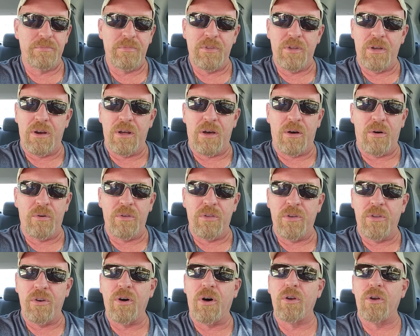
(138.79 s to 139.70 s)
You know,
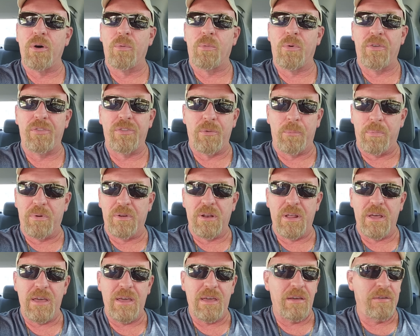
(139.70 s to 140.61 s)
you don't know what to
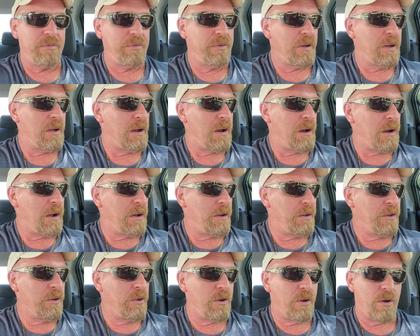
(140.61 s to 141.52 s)
believe.
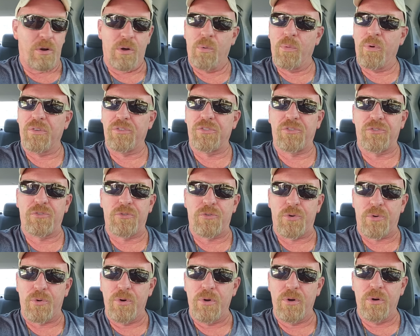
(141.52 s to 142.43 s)
You don't know what's
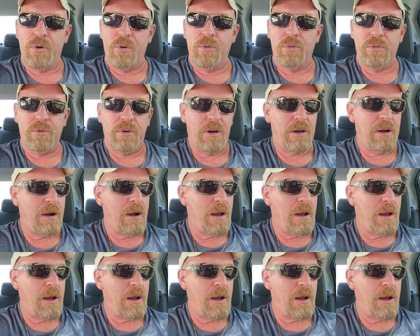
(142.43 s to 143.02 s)
true.